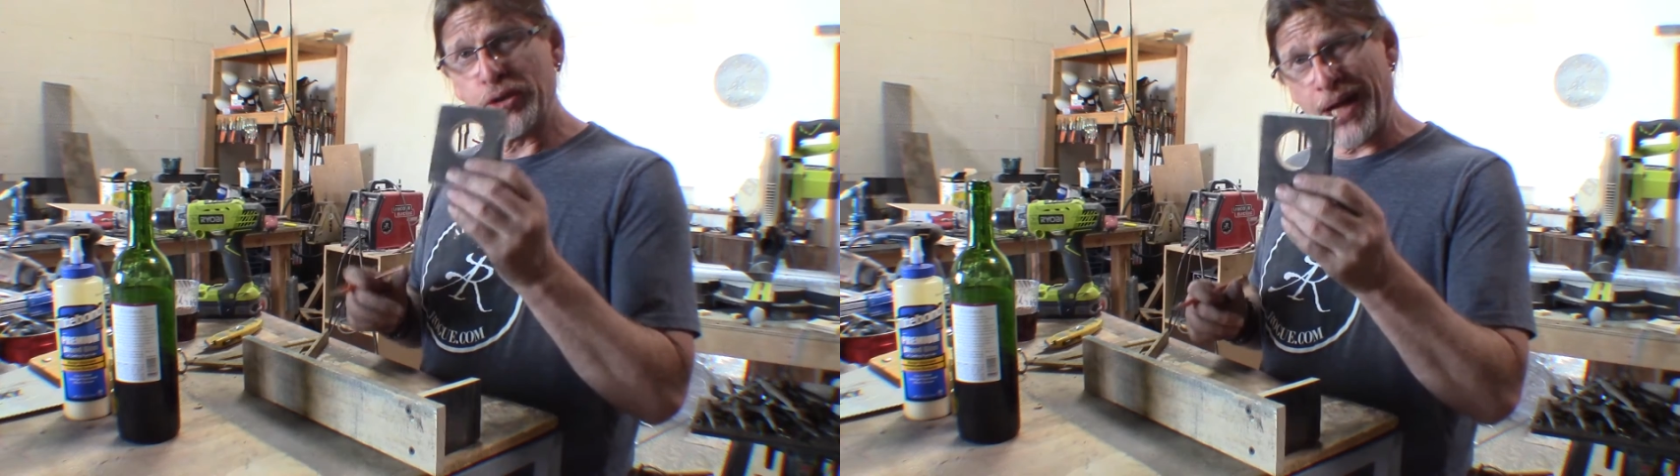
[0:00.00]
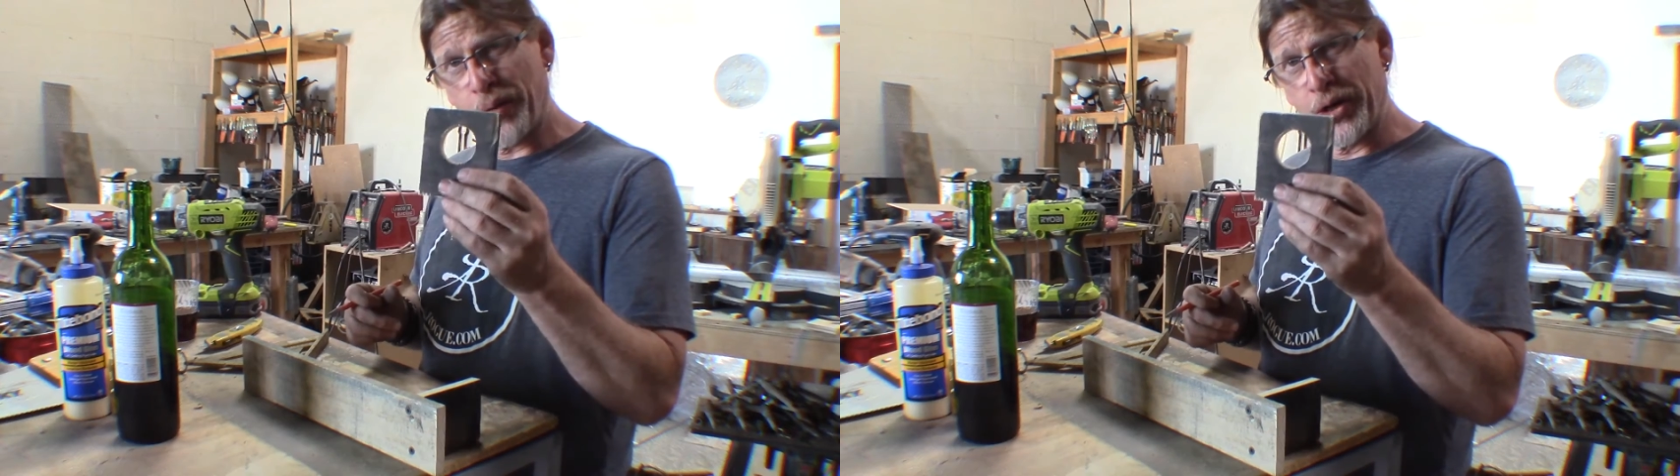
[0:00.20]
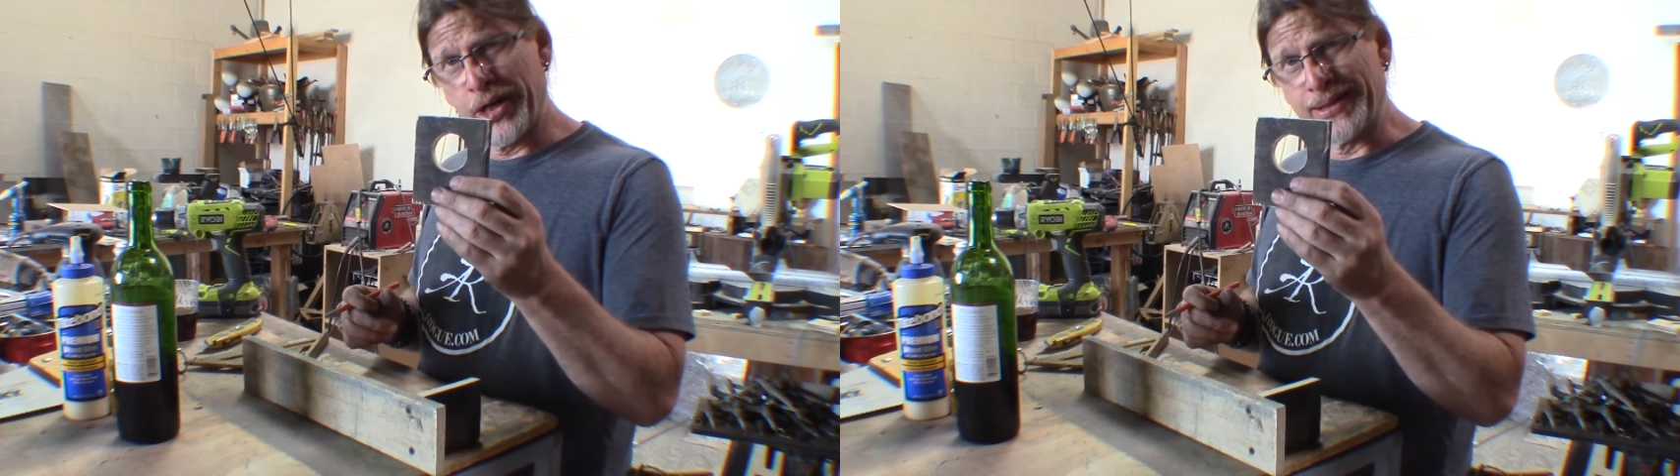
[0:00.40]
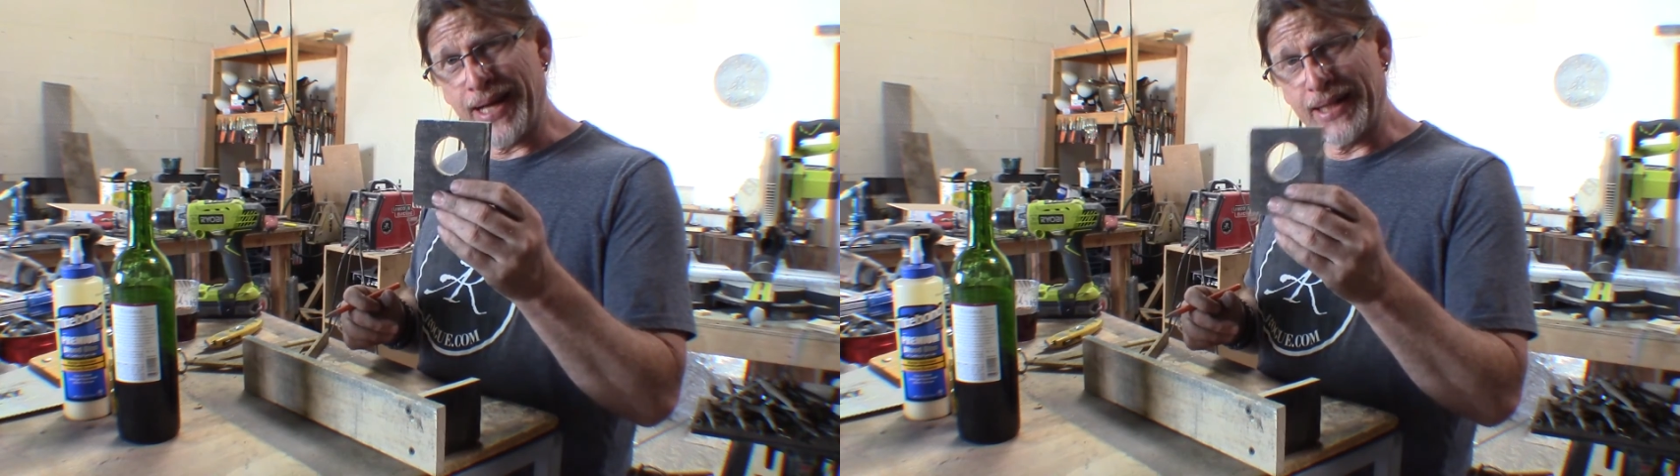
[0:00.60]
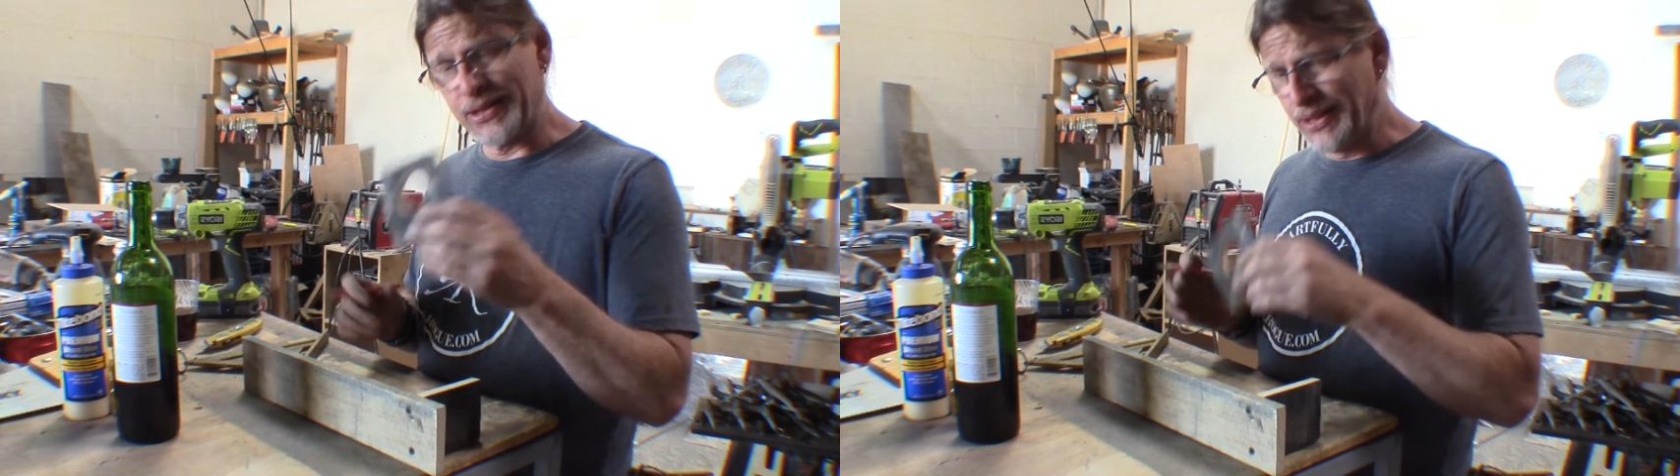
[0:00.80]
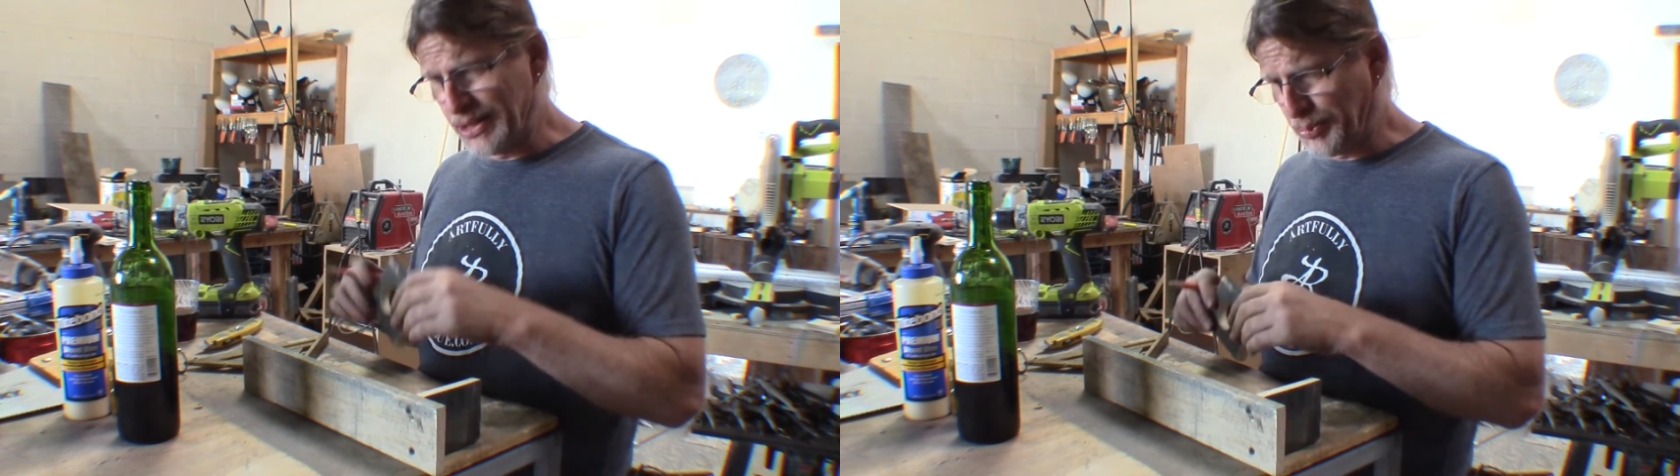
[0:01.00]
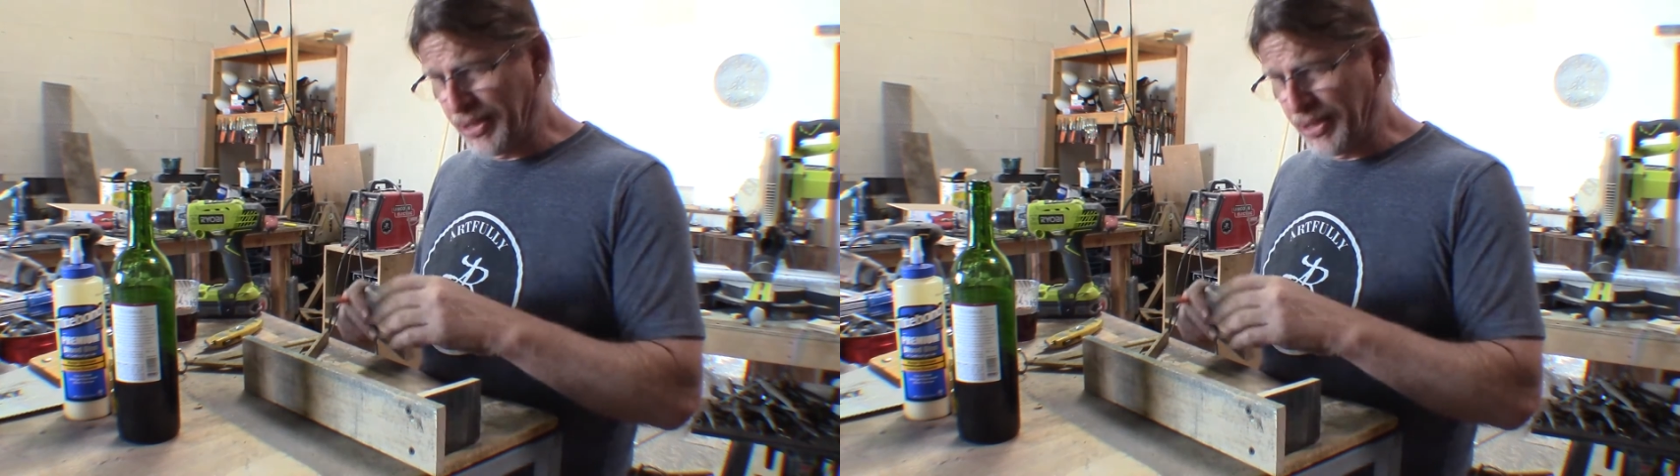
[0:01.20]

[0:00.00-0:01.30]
now we're going to attach this